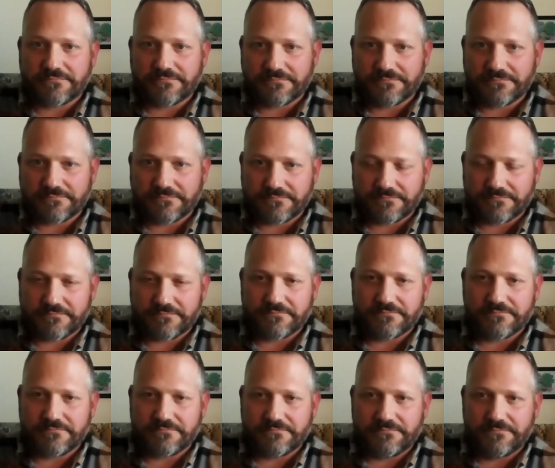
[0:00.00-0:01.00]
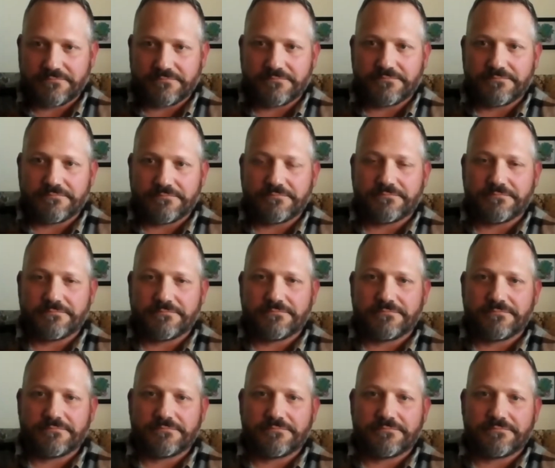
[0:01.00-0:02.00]

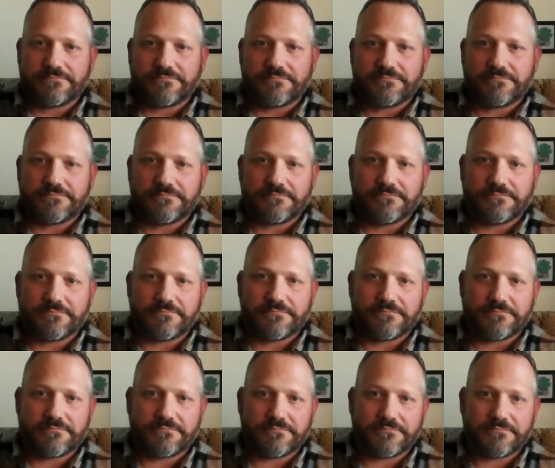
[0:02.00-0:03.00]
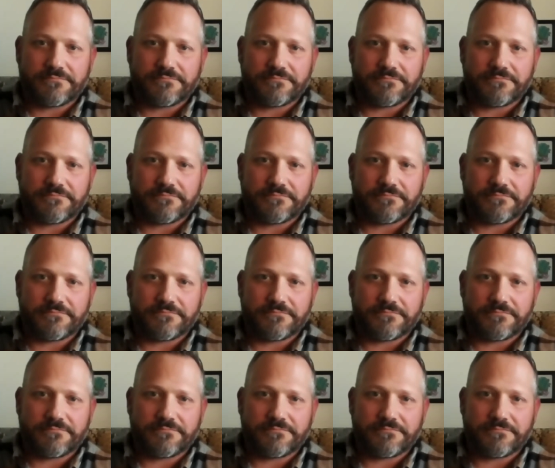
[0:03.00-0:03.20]
This person isn't speaking.